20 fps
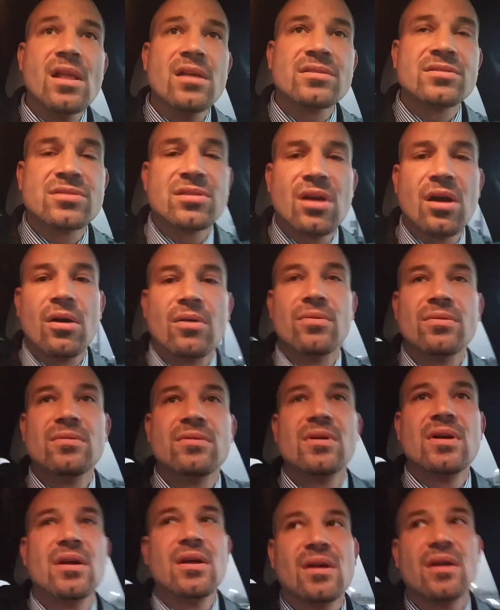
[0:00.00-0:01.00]
So,
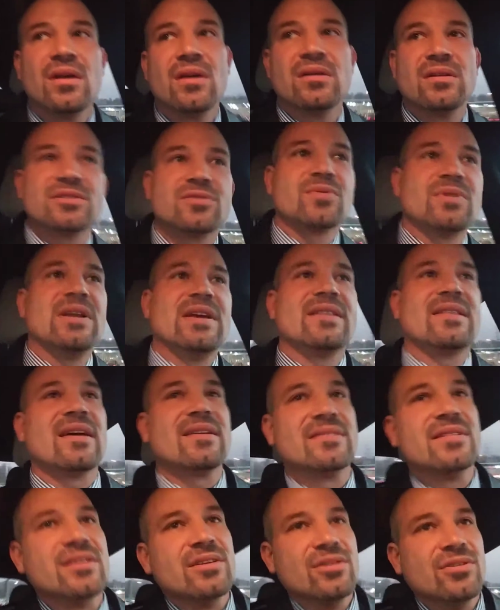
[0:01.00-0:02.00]
let's relate
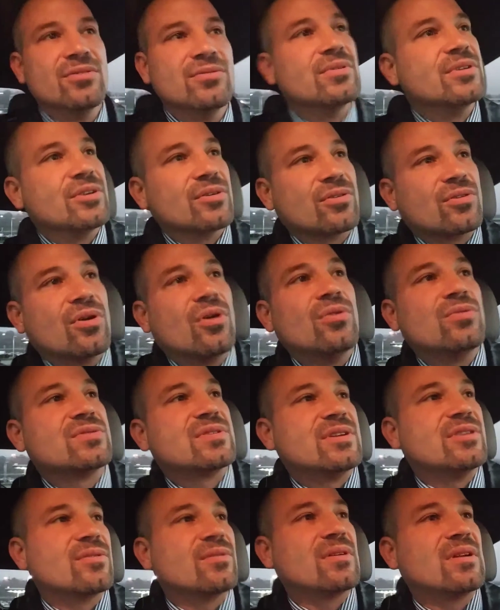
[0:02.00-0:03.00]
that to you and your
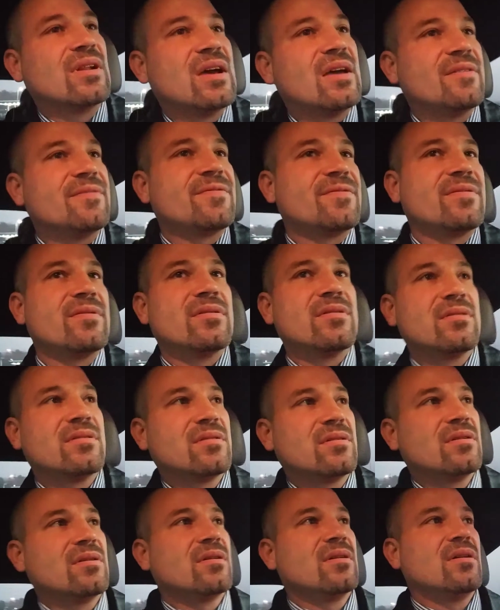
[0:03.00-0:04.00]
goals and your life
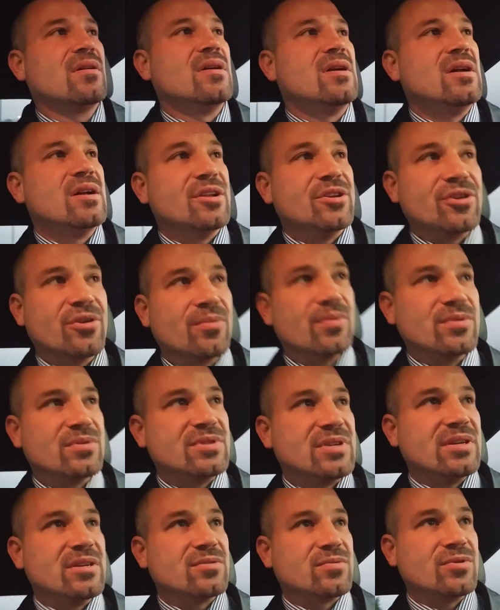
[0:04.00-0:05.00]
and your
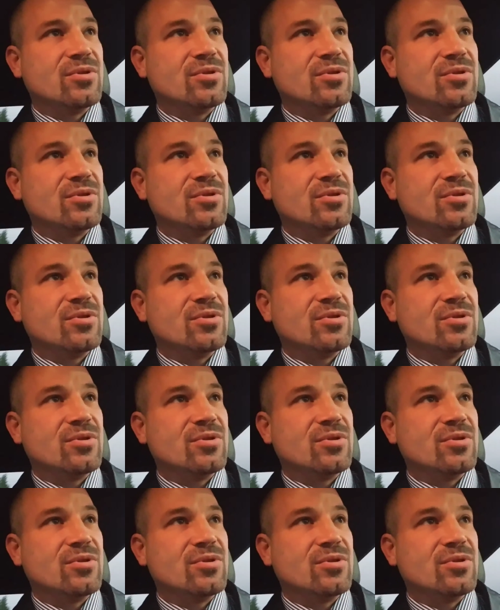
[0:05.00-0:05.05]
routines.